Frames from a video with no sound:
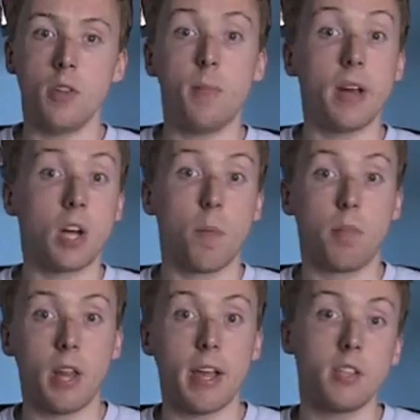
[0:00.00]
depending on
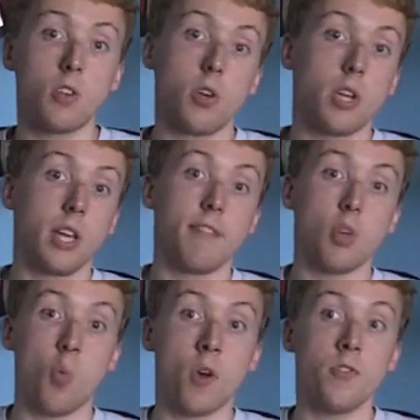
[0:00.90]
place. So you can give it
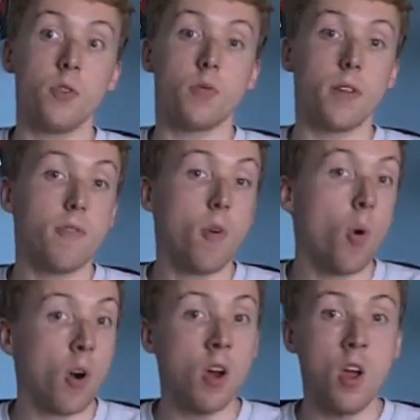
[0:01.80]
to 1, 2, 3,
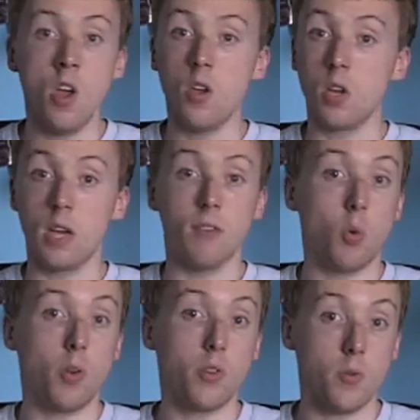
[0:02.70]
4. You can give it
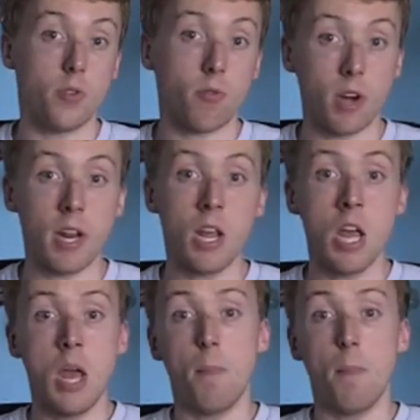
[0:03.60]
to 1, 2, 3.